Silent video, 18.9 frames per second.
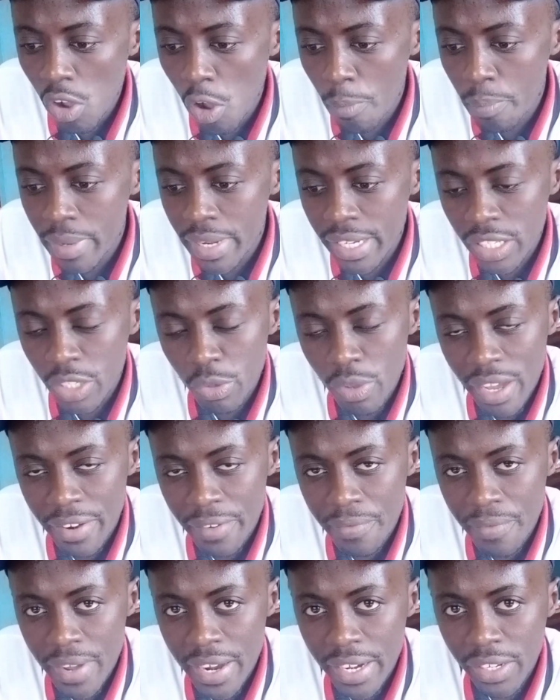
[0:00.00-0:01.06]
optics, we are
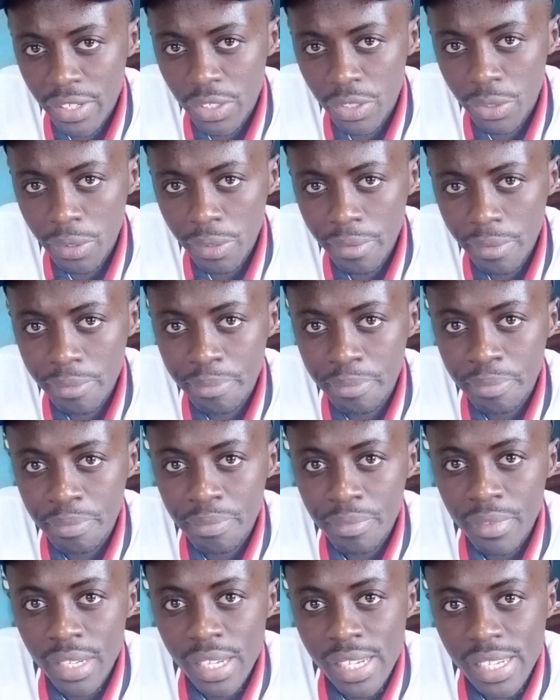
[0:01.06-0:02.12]
referring to
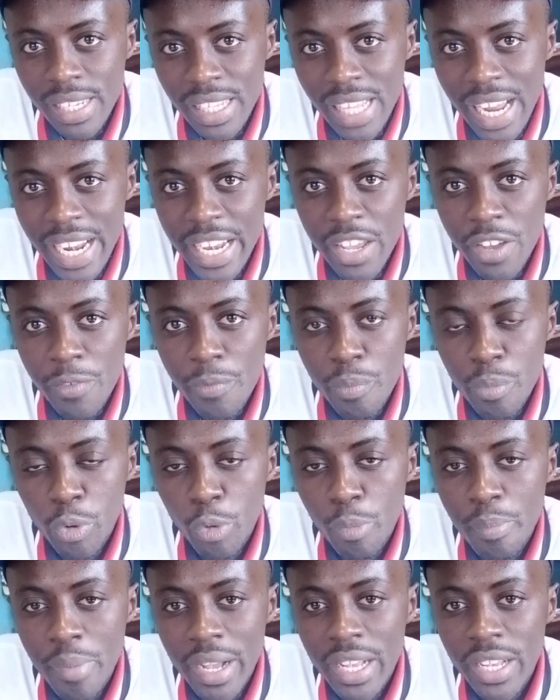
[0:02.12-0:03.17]
study of
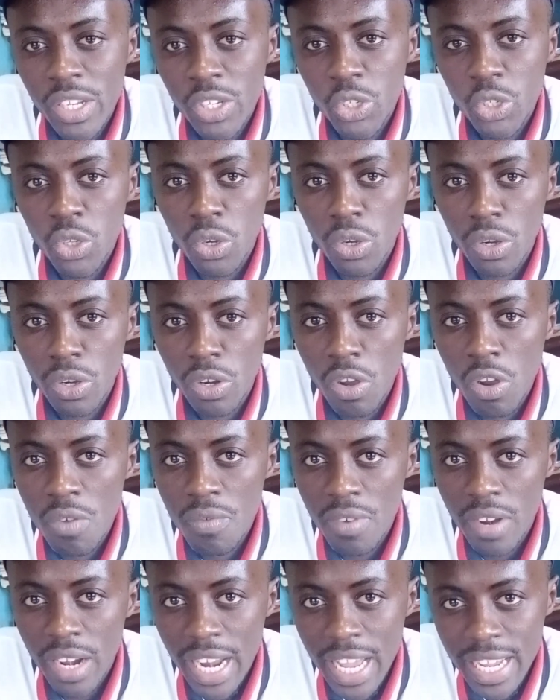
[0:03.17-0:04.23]
propagation
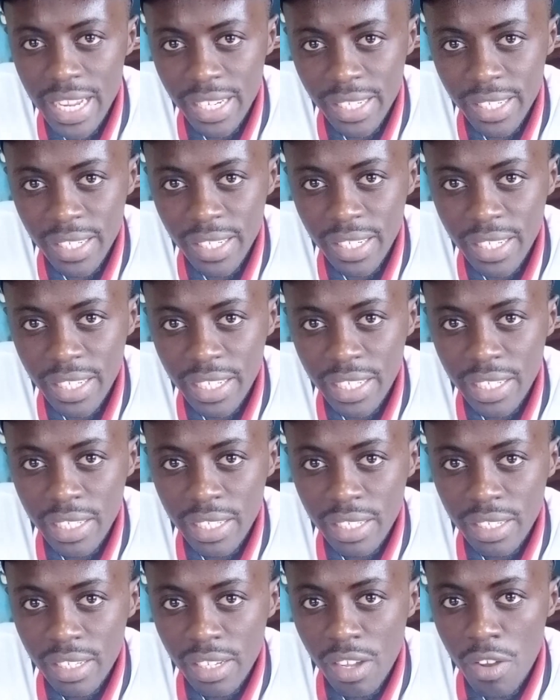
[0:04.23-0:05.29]
of light
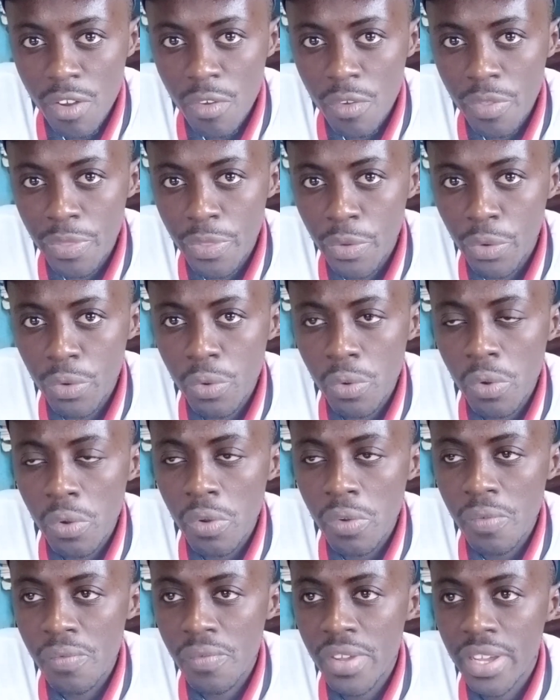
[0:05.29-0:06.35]

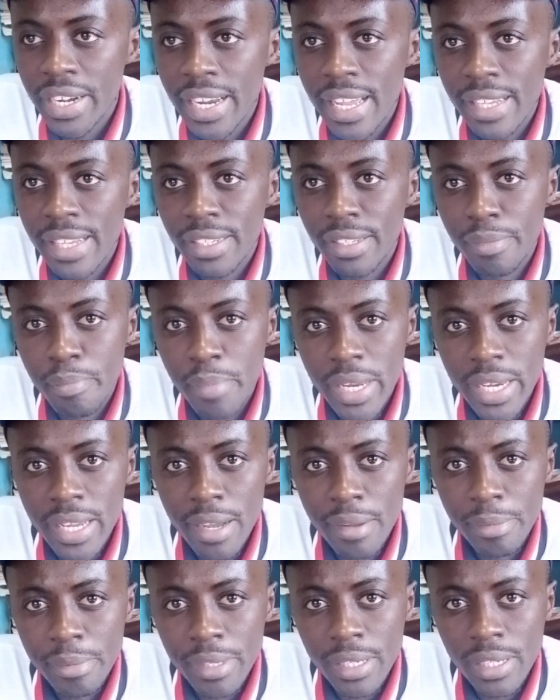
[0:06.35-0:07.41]
through various
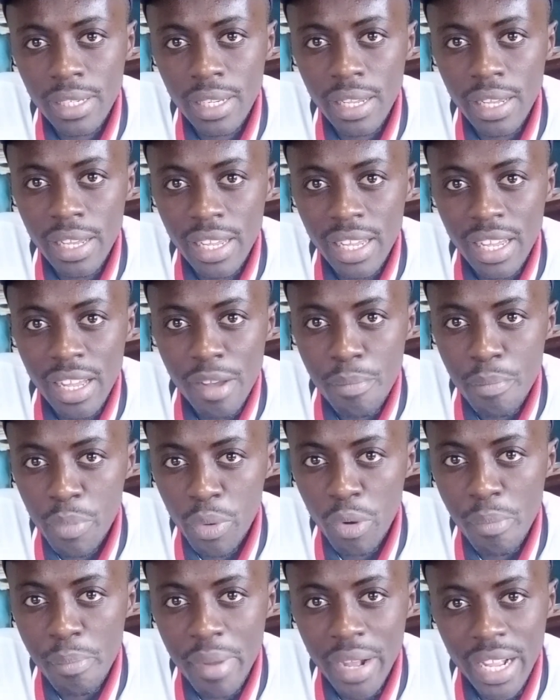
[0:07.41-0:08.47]
mediums.
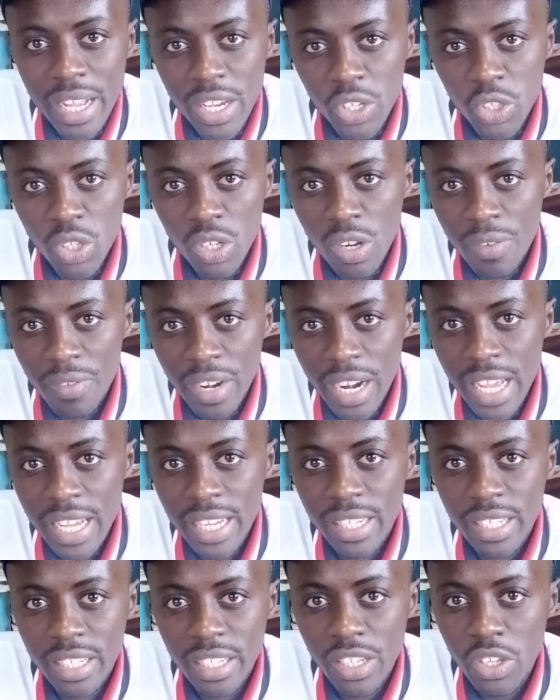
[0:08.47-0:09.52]
Propagation of
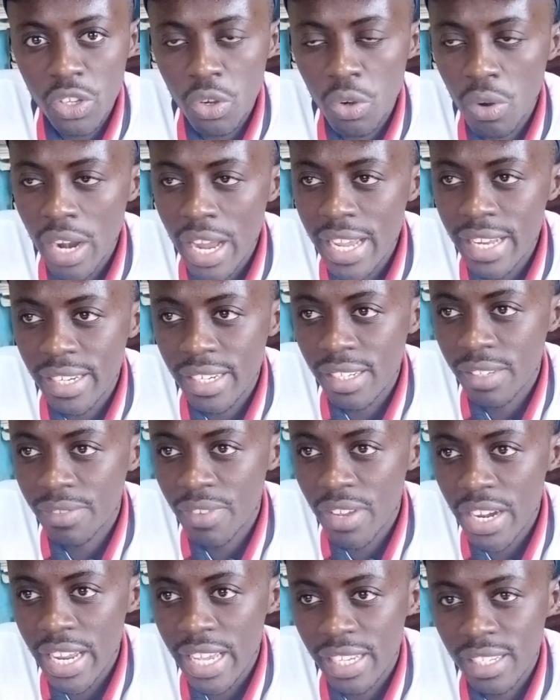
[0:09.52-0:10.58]
light. Light is
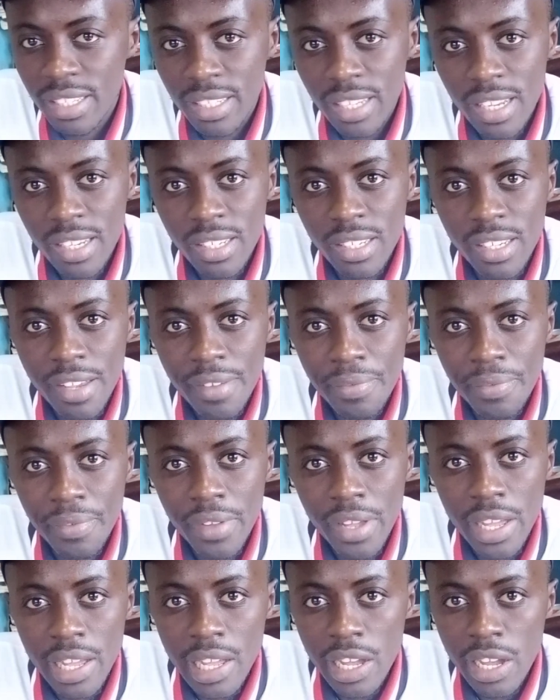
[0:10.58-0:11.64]
very
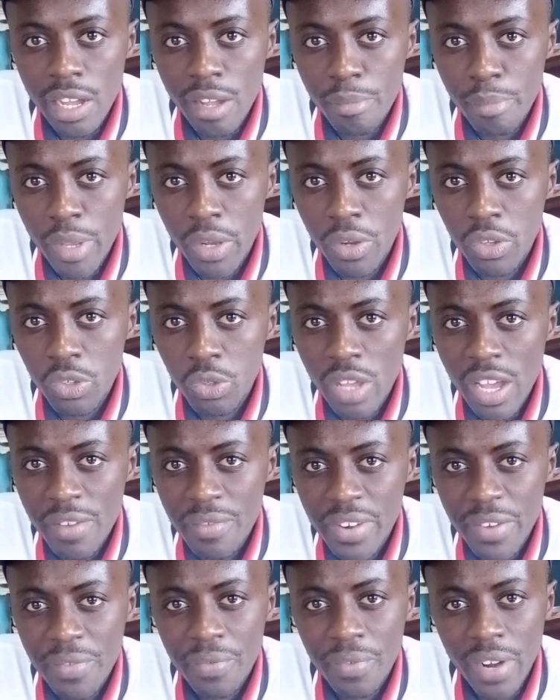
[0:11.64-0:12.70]
extensive, because we
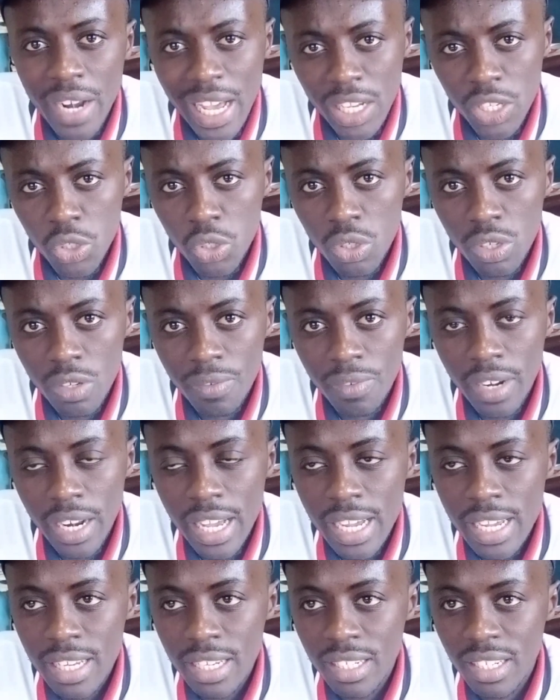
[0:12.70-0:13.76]
have reflection of
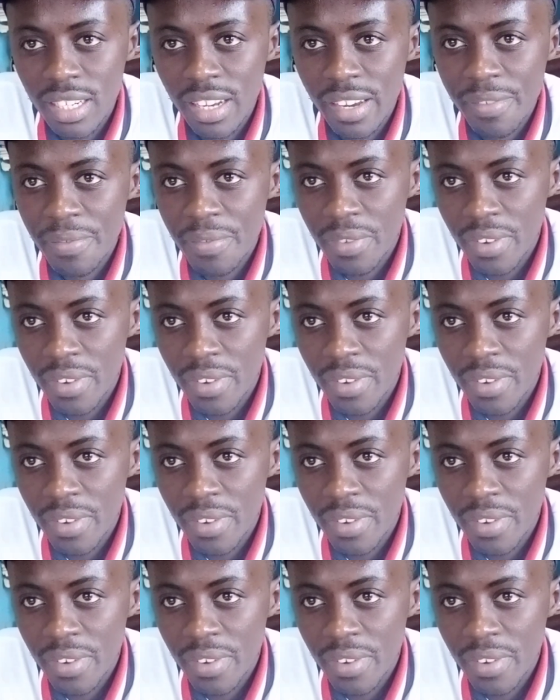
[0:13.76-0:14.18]
light,